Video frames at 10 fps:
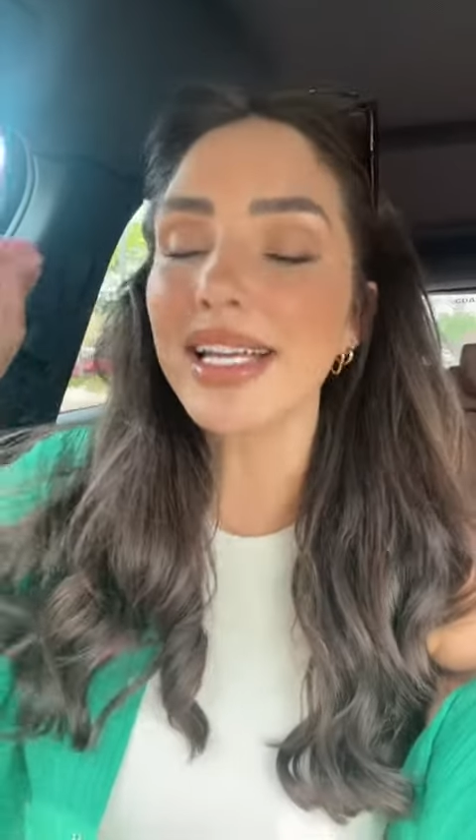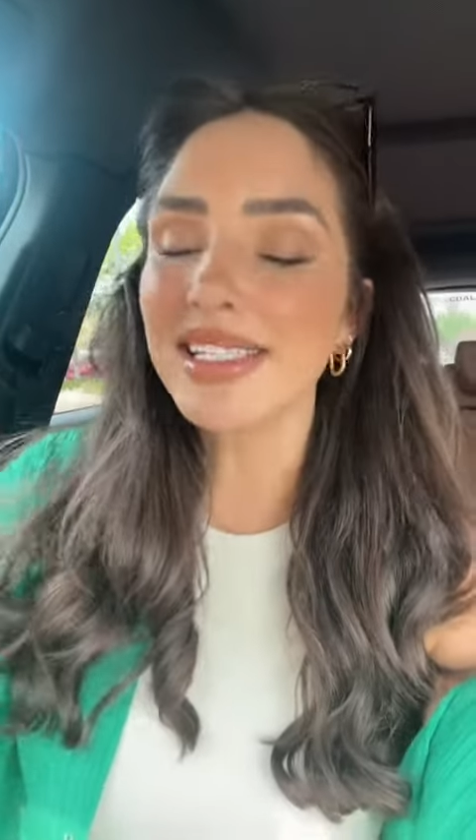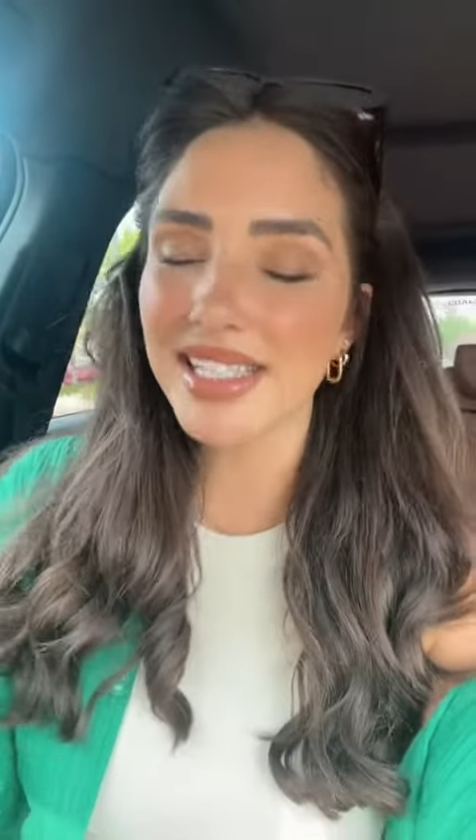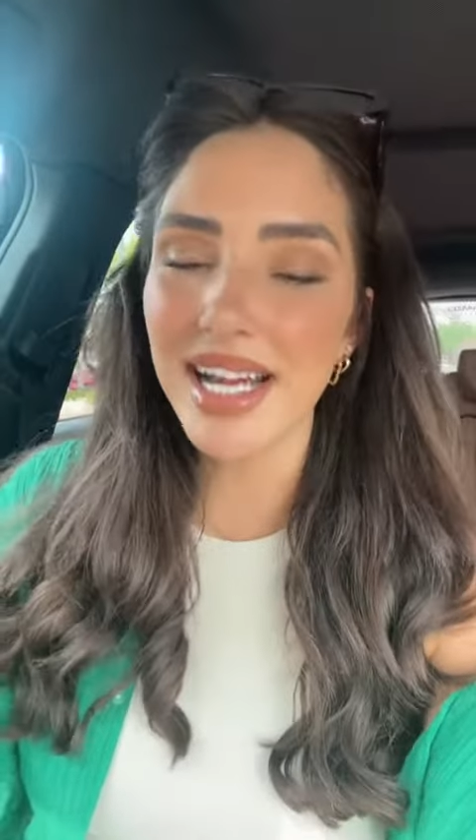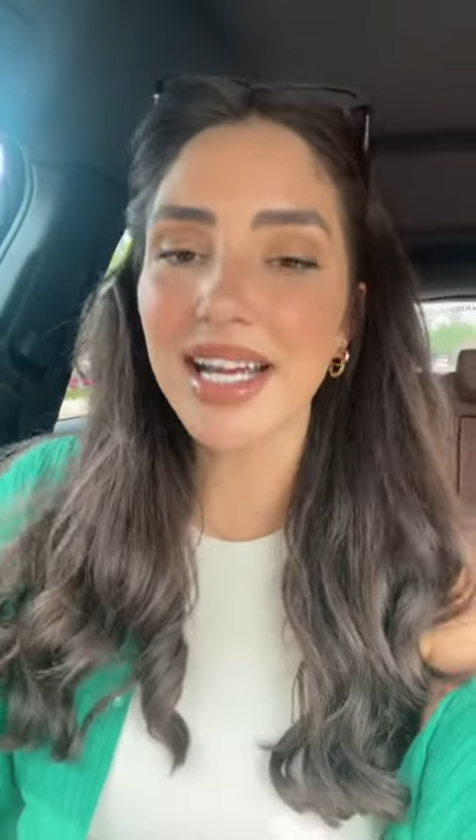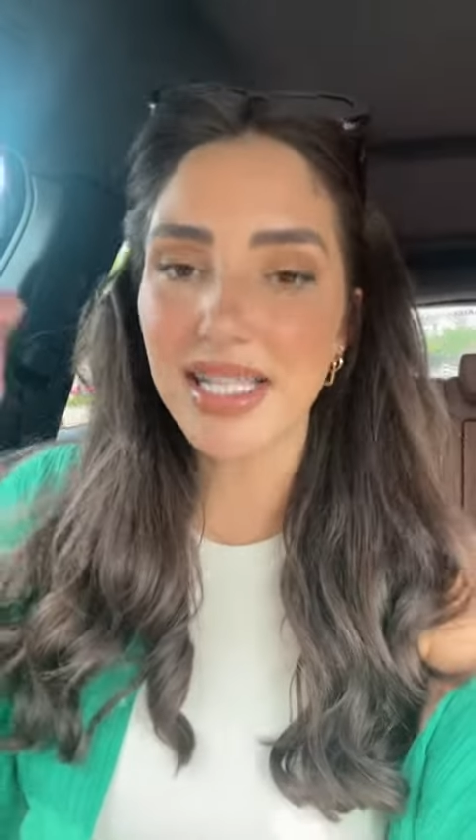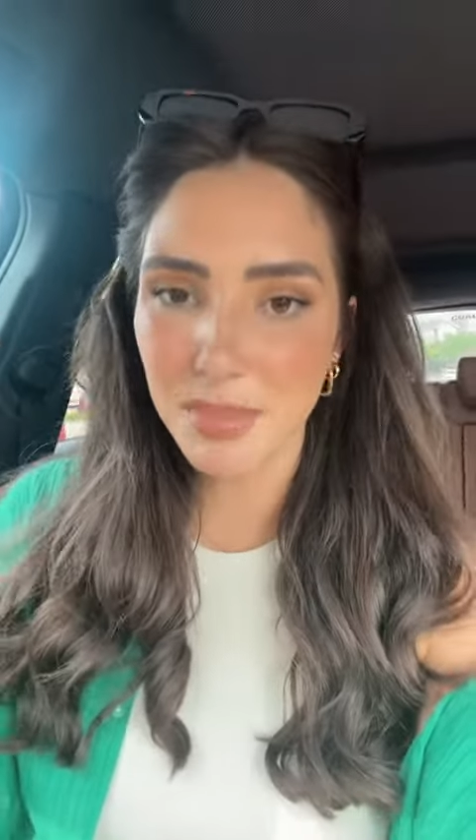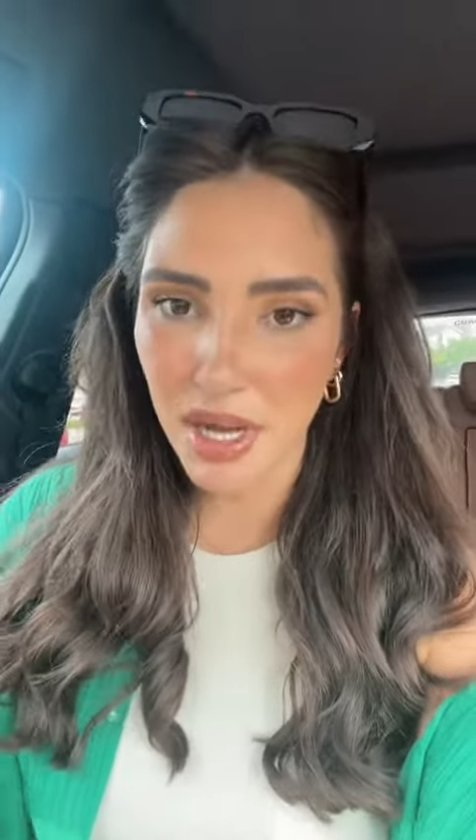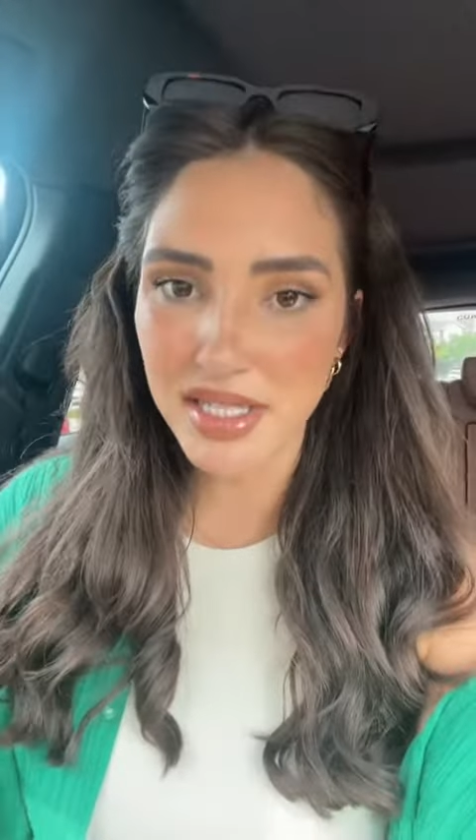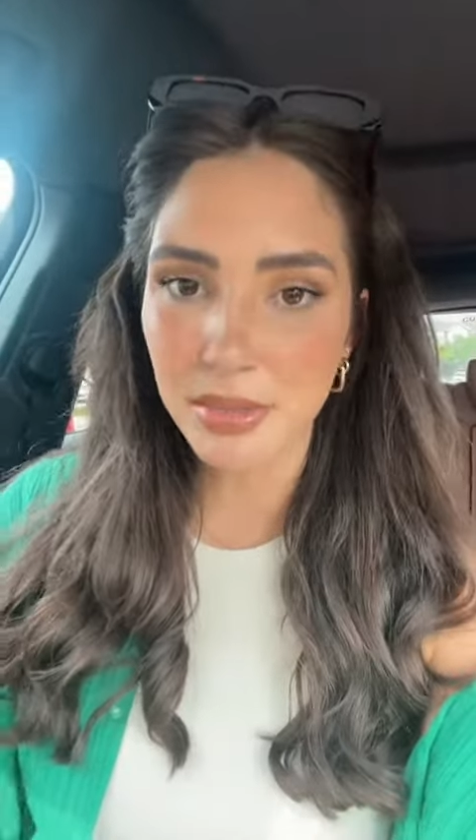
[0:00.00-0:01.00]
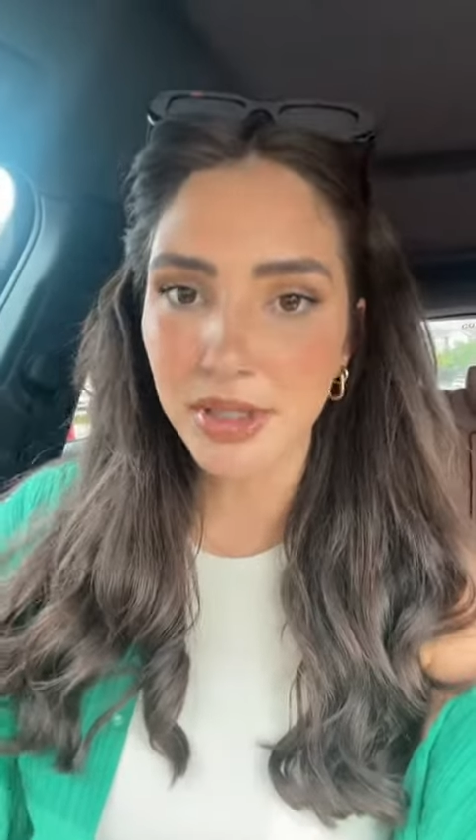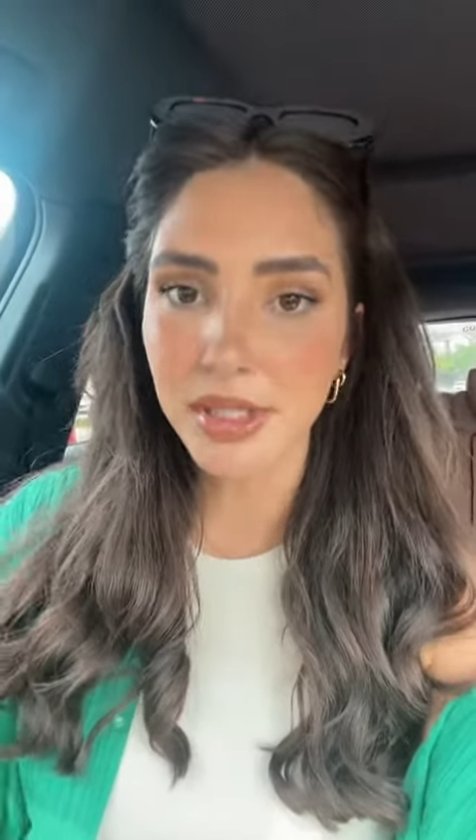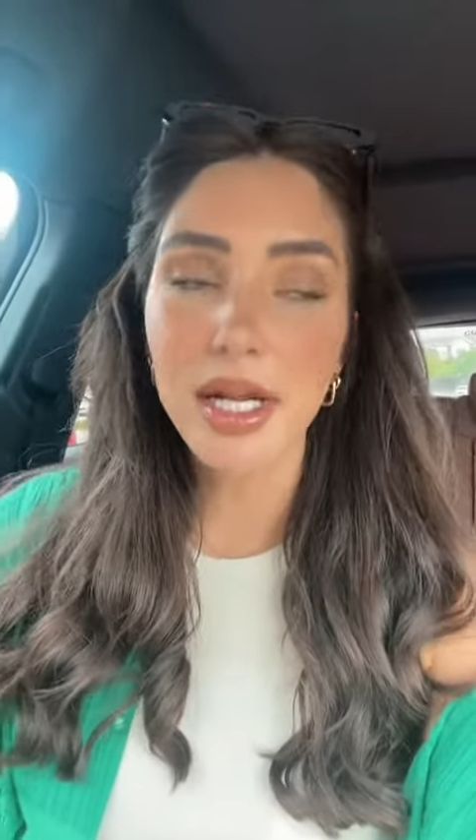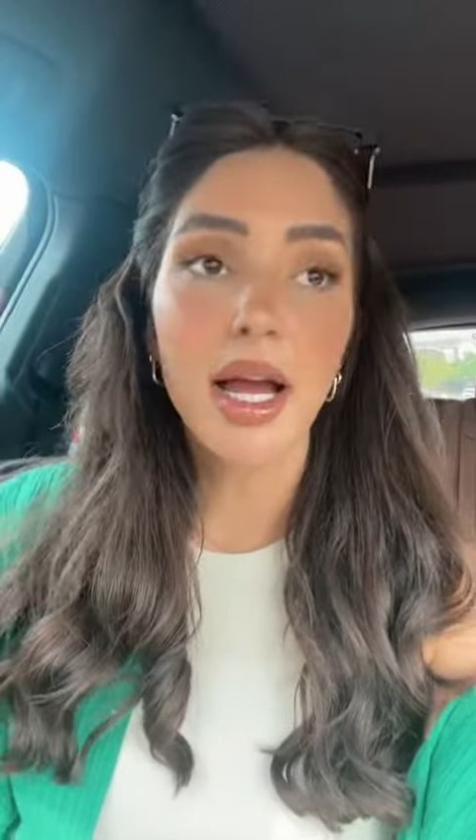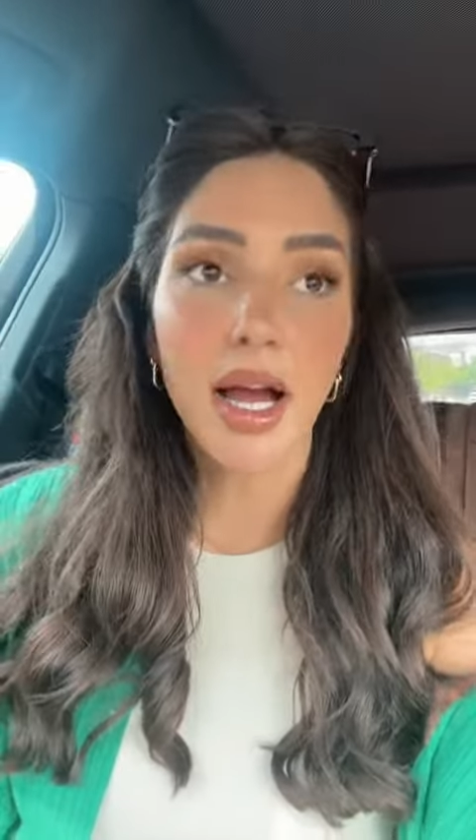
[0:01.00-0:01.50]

as tight as possible.